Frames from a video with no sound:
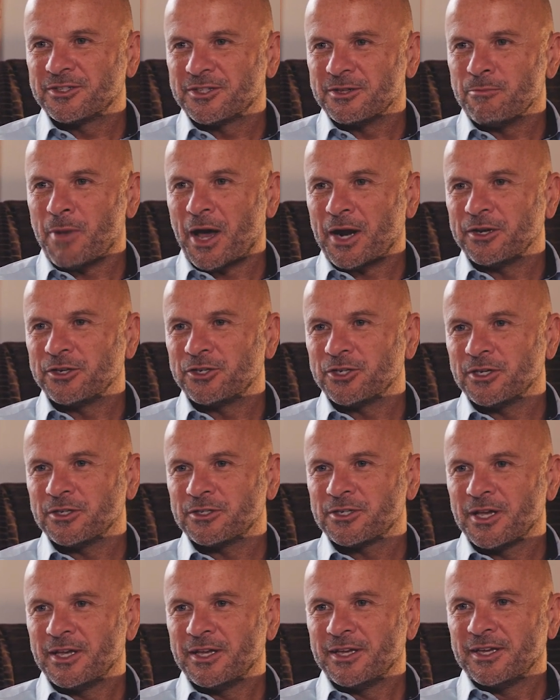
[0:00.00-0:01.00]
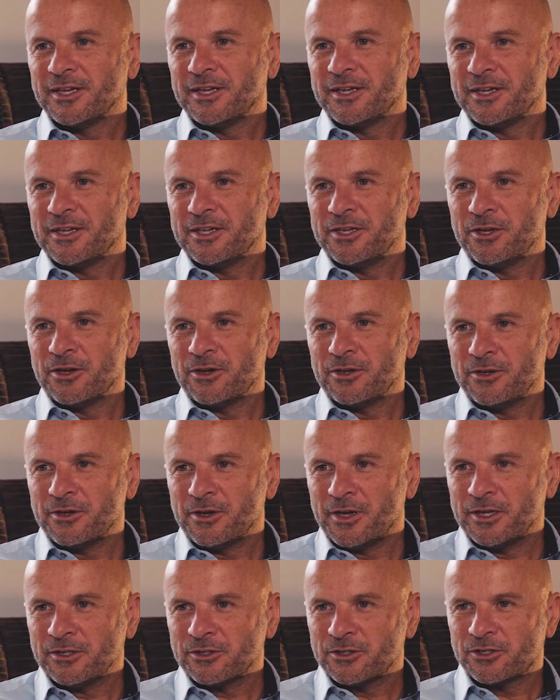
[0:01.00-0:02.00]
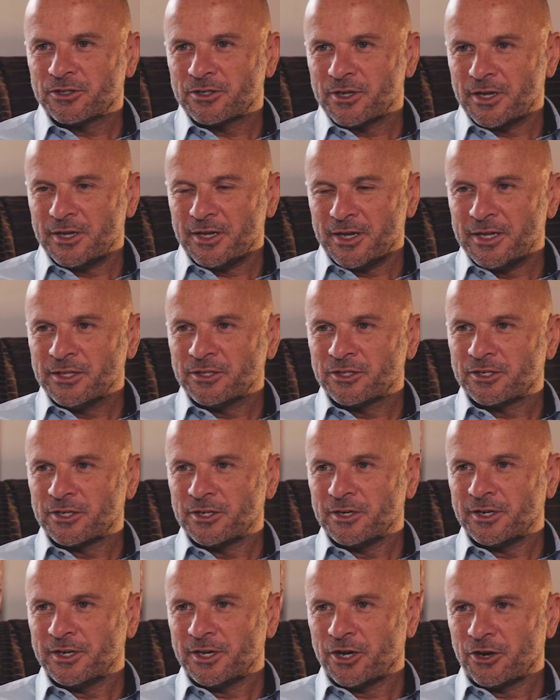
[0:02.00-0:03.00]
the managers, it instantly